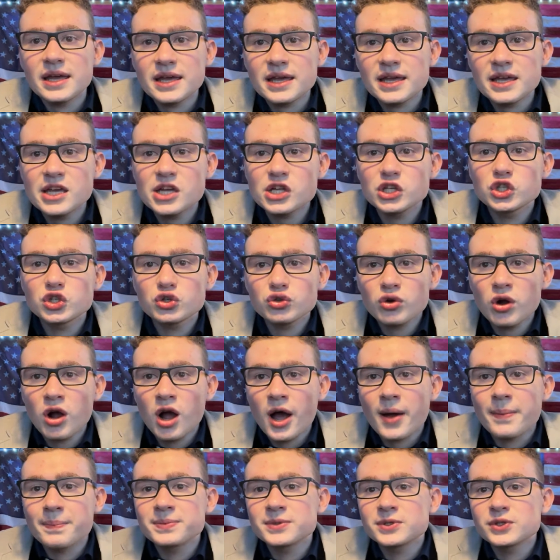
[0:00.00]
it
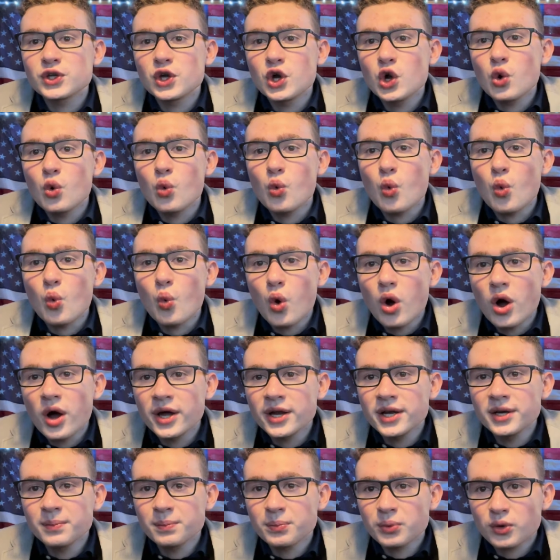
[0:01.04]
drops
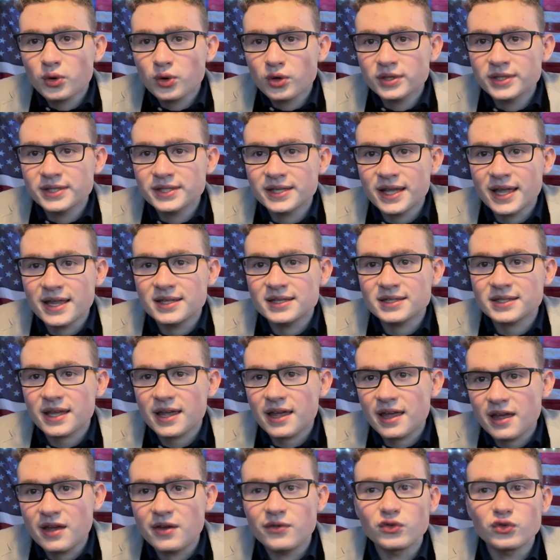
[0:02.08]
1%
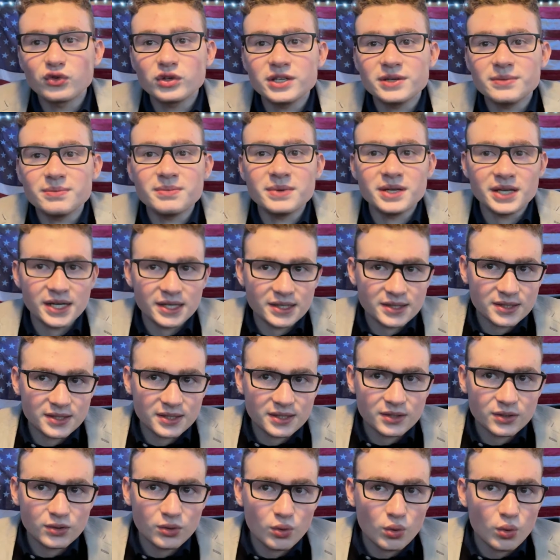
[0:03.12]
every
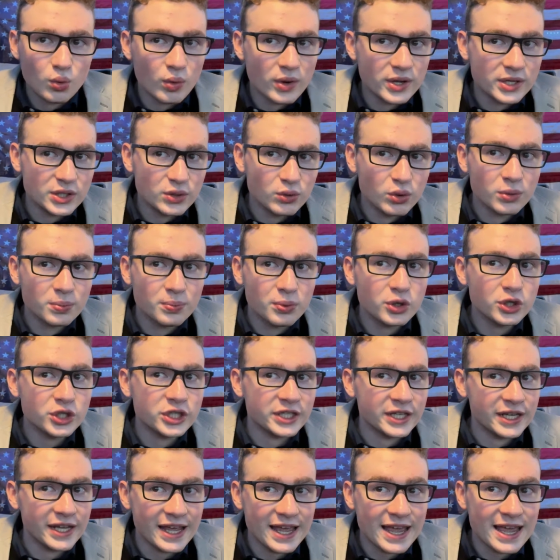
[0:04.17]
minute when you are pushing it,